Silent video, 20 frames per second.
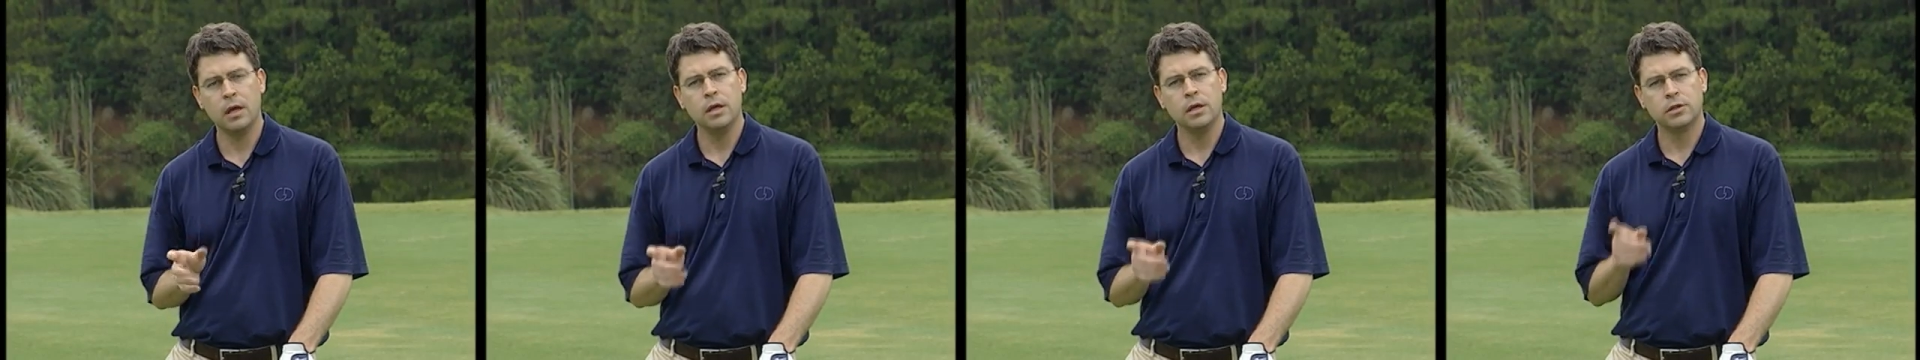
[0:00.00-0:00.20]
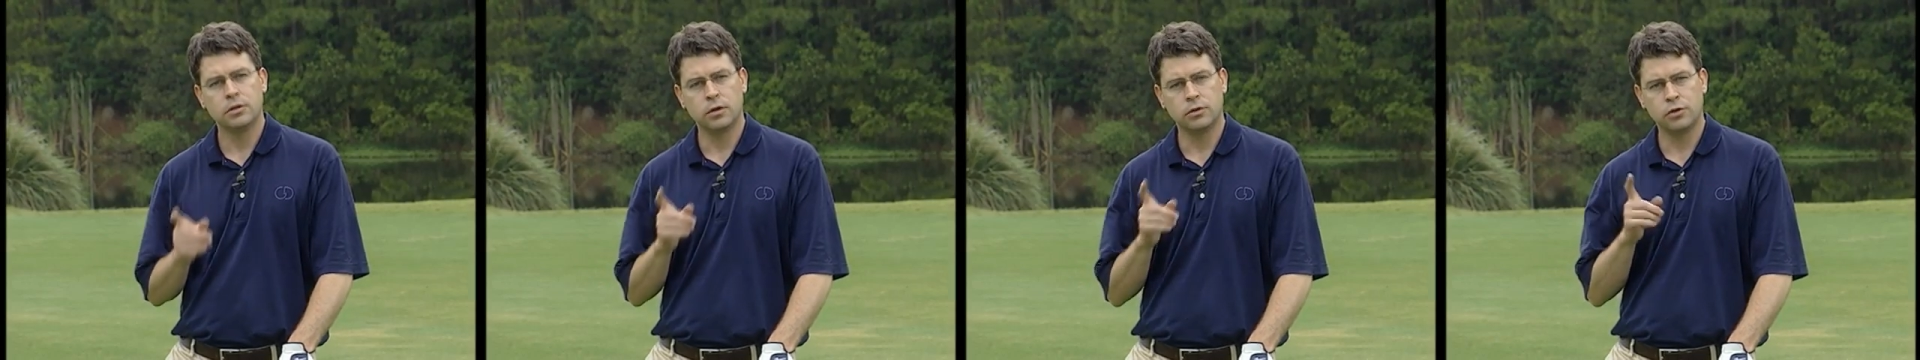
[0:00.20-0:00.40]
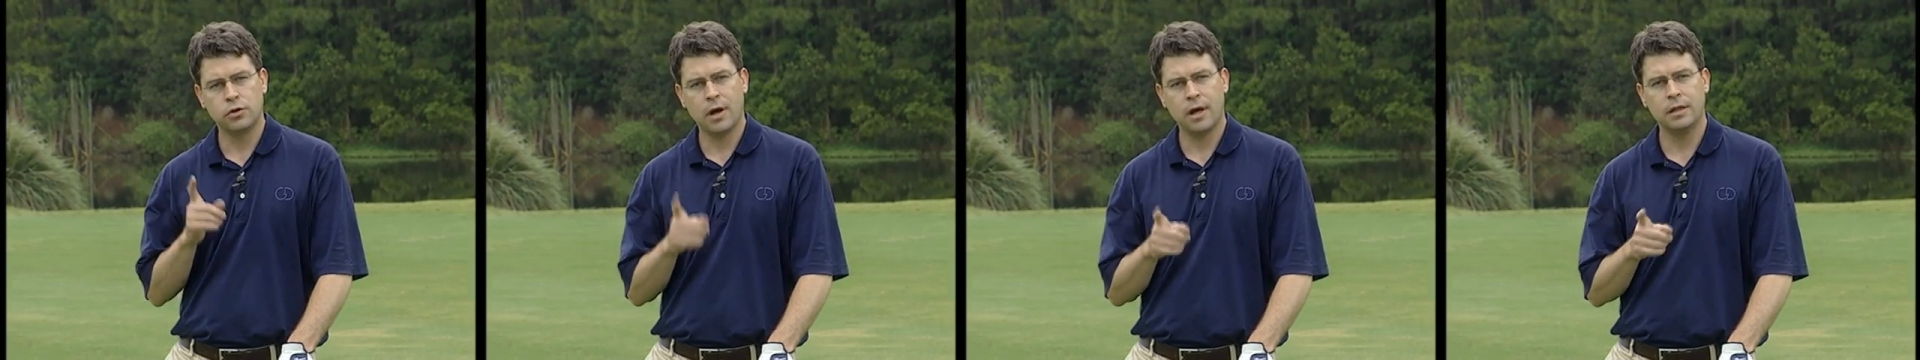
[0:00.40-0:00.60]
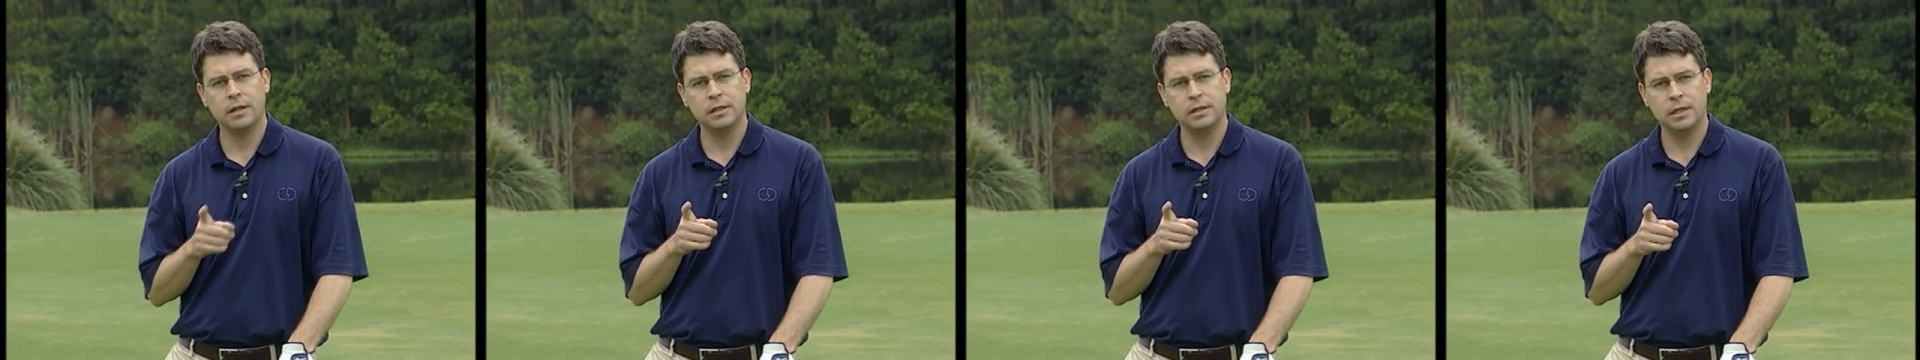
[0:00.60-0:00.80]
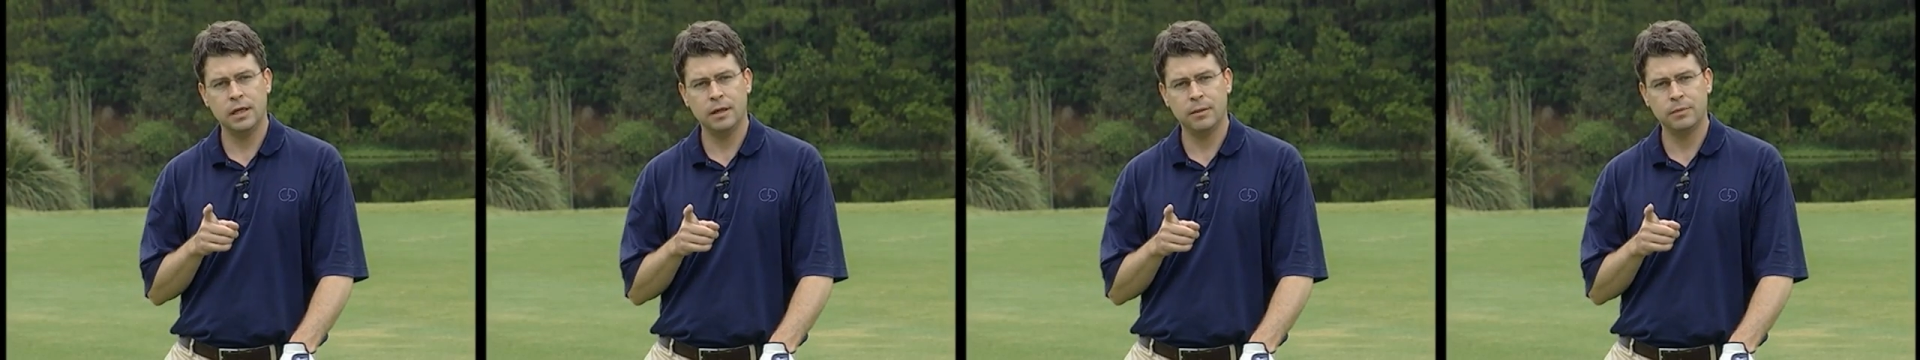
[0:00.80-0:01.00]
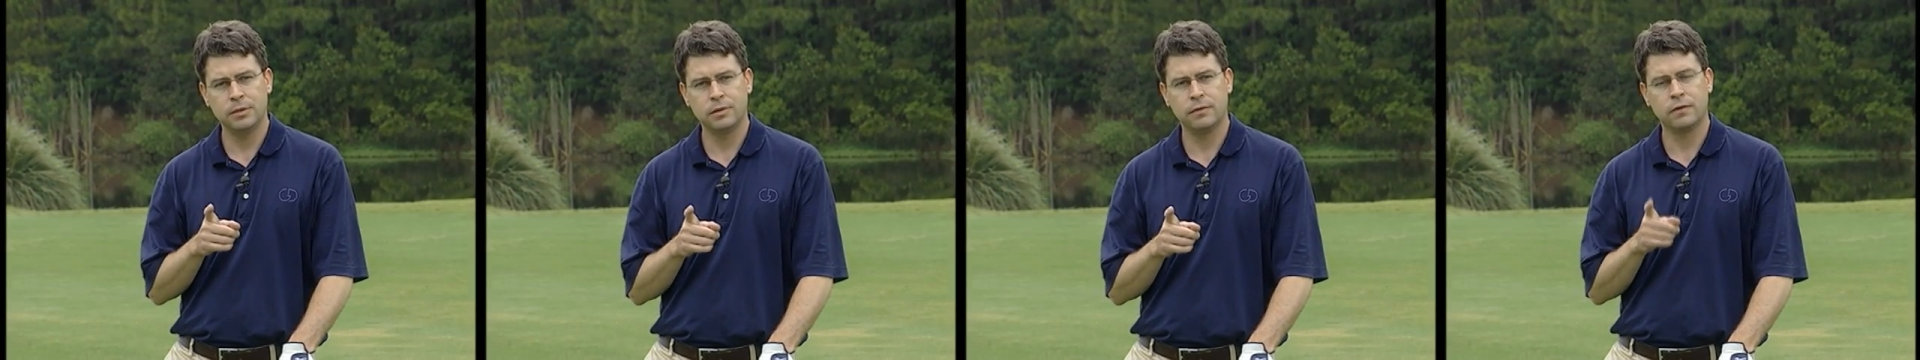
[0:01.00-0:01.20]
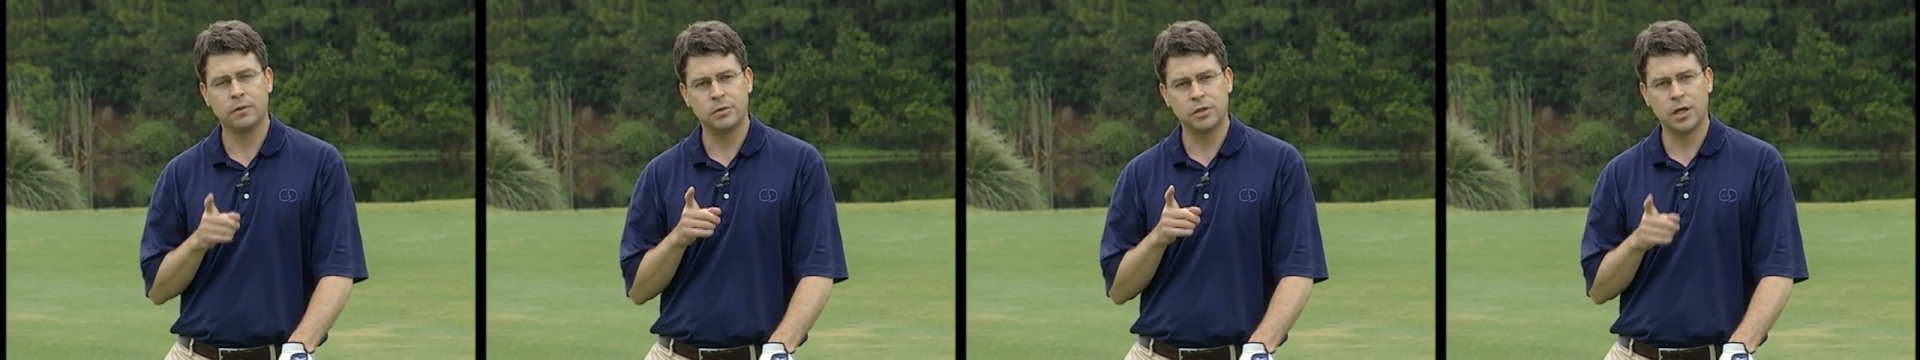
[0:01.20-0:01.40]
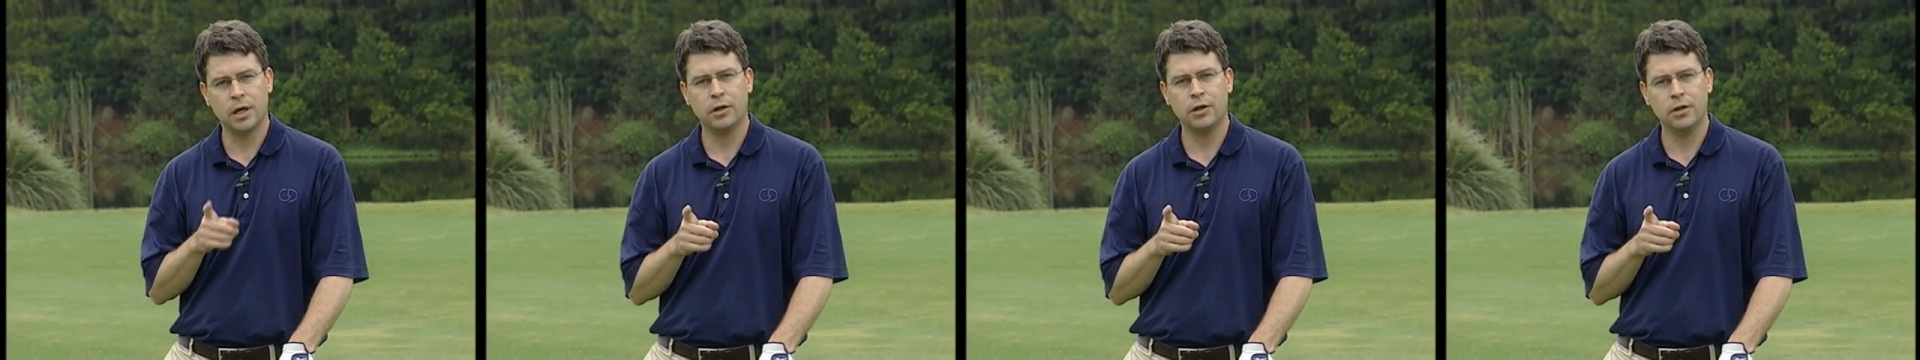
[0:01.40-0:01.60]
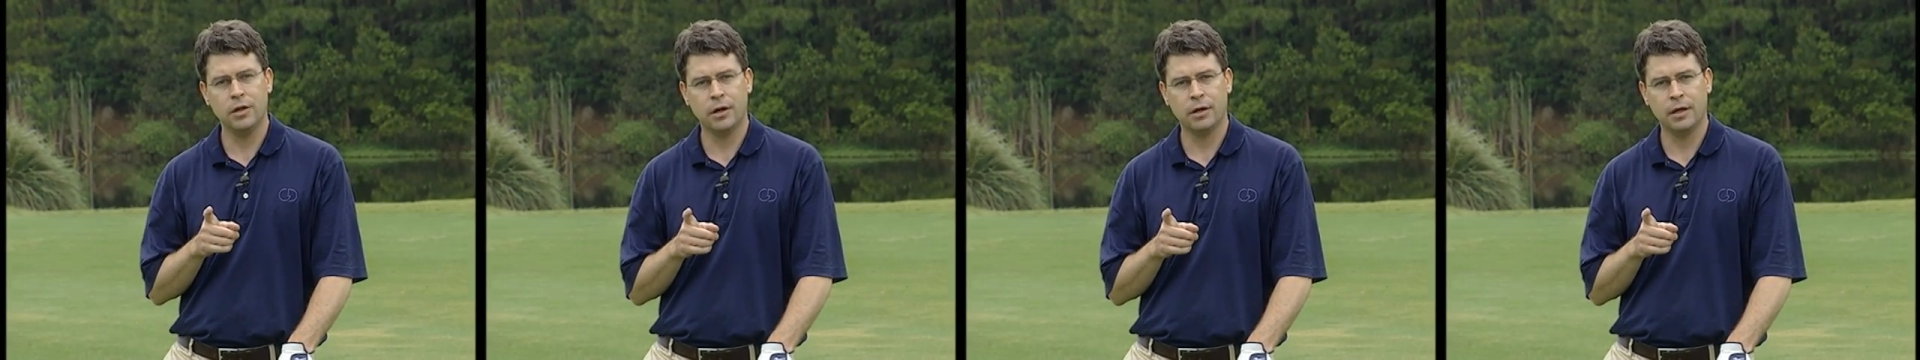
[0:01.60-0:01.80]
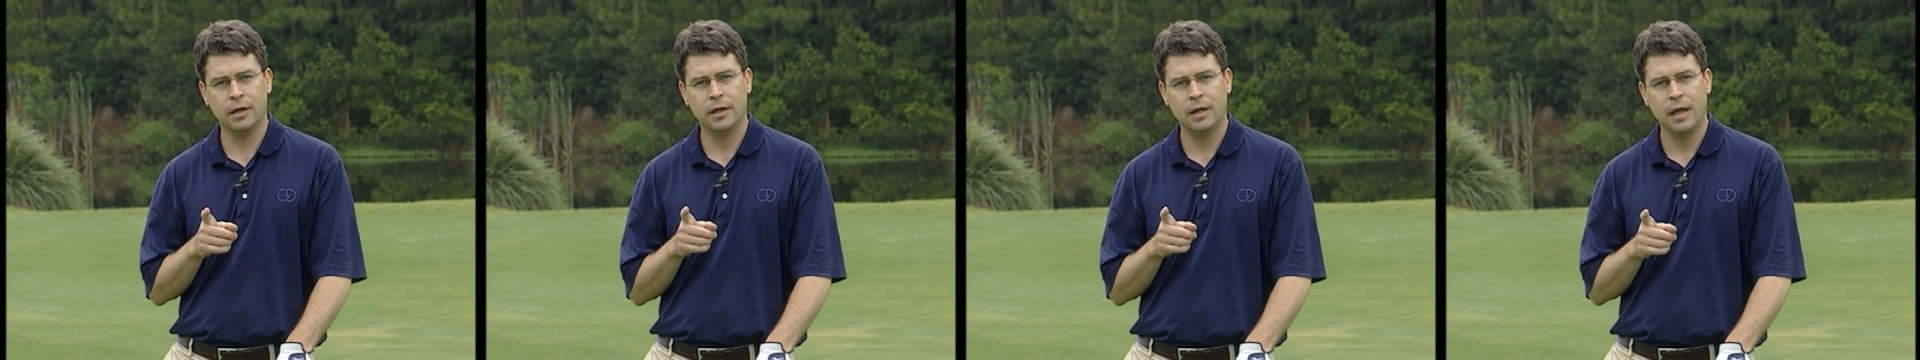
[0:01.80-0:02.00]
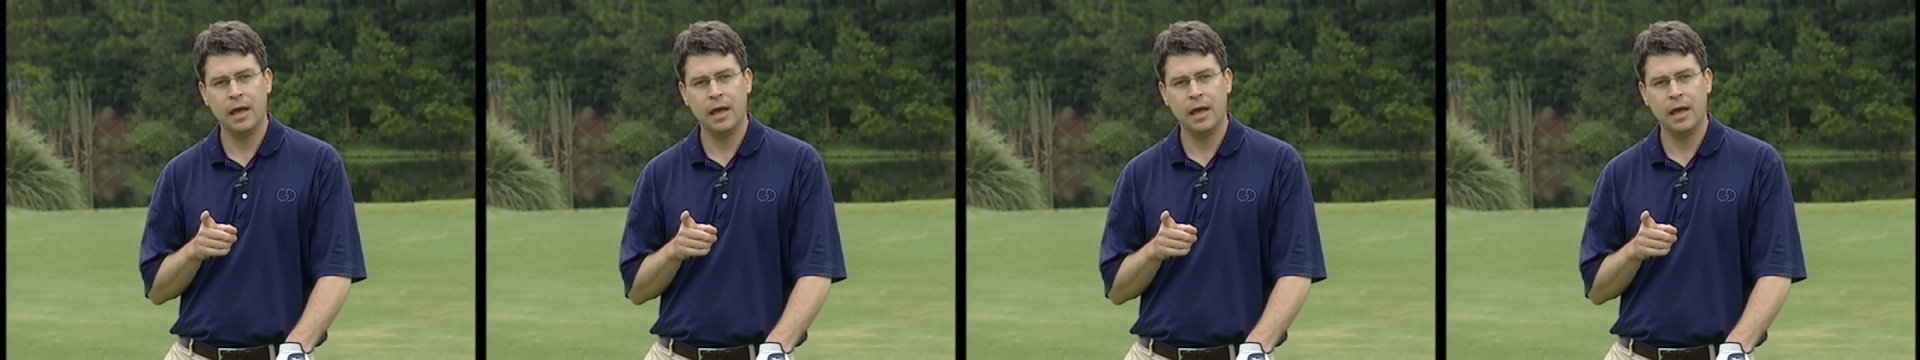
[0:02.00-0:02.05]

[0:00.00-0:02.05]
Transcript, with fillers: So try these tips from Chuck Cook